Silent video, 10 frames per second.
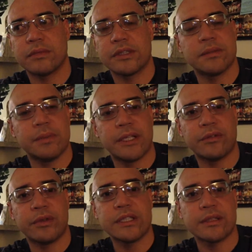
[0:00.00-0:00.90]
speaking
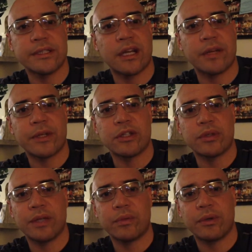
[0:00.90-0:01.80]
of which, let's talk about the
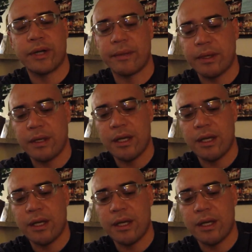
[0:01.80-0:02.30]
training program.